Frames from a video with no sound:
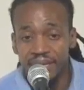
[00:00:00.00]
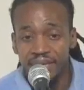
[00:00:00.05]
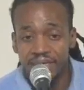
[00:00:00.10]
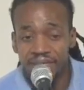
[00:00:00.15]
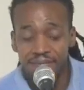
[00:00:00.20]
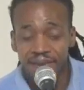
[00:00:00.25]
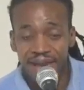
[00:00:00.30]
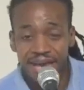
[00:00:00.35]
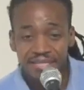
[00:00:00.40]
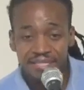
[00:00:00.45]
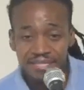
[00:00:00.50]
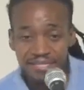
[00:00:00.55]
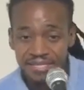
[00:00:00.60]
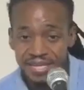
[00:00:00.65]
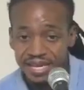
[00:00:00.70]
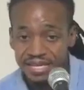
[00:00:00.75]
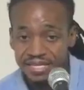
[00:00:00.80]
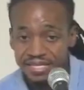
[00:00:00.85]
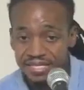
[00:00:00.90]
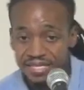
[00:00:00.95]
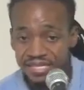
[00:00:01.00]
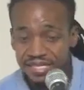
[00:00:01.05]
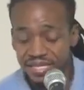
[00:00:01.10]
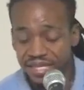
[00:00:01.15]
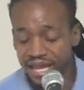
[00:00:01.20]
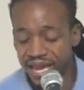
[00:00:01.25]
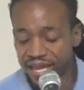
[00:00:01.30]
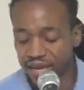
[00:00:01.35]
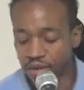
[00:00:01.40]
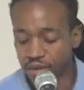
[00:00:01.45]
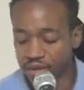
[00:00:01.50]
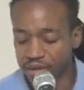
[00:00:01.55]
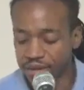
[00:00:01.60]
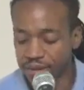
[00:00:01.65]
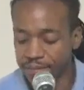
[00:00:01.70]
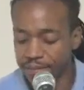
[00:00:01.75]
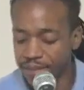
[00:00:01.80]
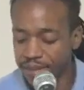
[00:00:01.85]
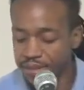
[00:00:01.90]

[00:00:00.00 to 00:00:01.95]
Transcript: The passage says she lay on him.